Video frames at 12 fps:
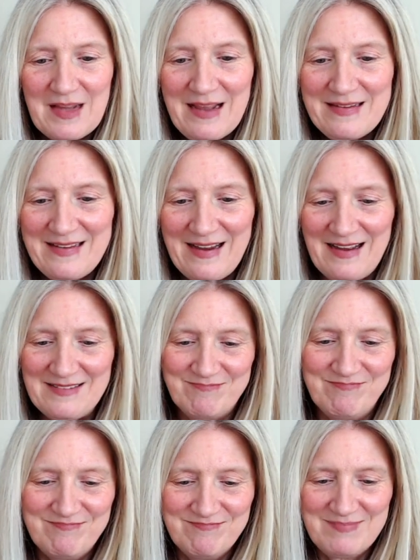yeah.
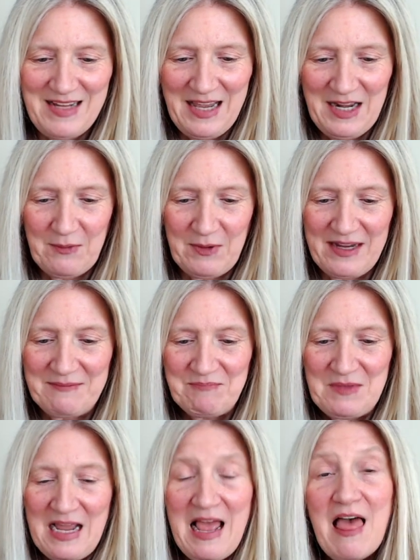Anyway,
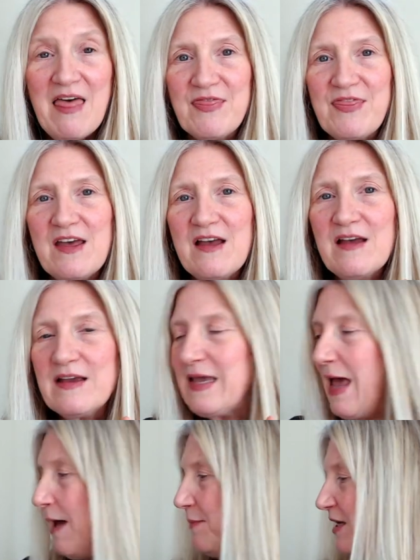the
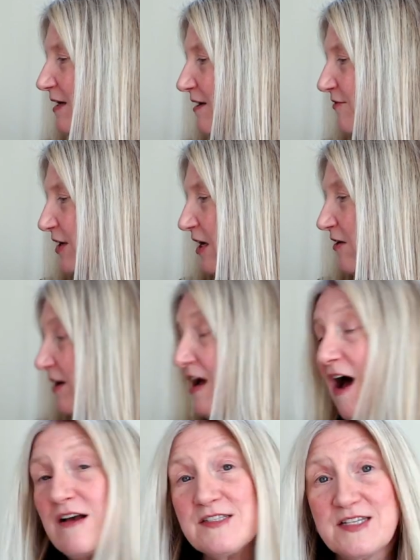Cabinet of
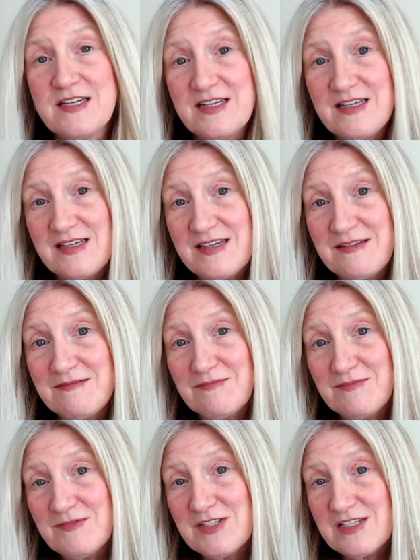Curiosity
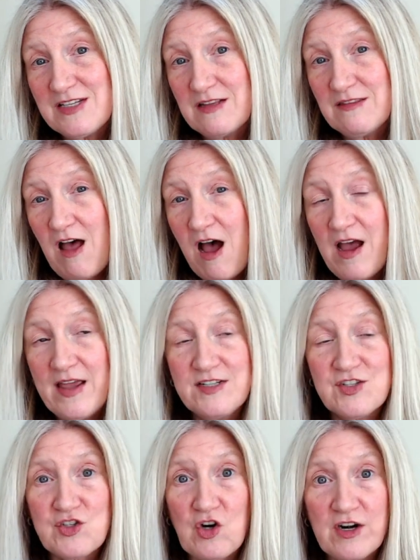
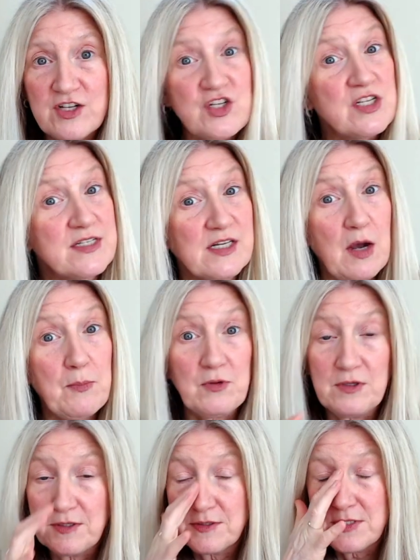line started just a
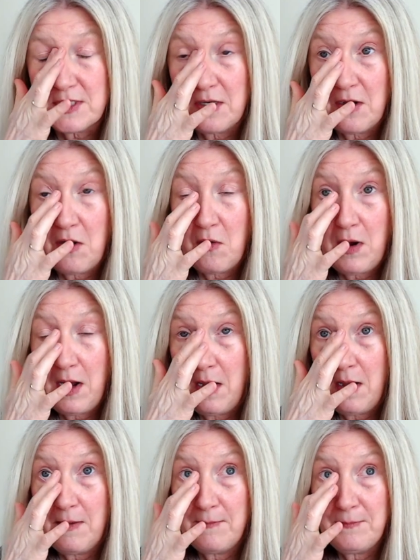couple years ago.
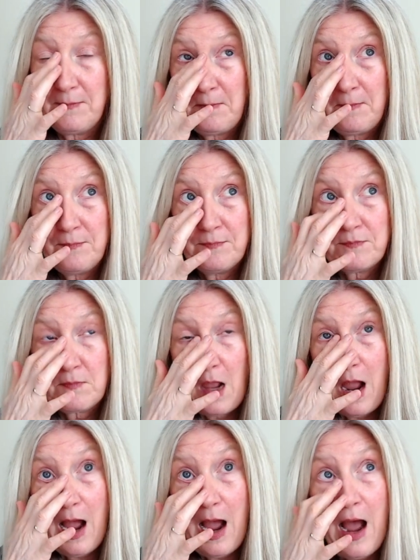Um,
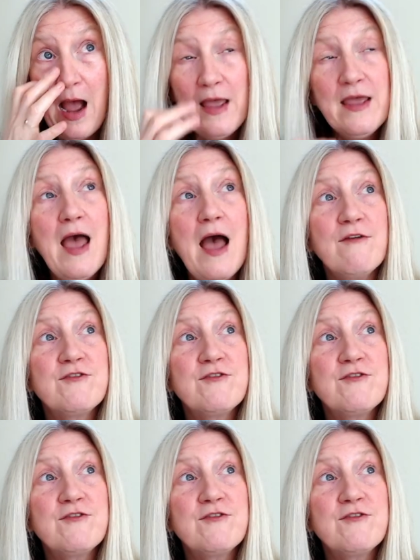I have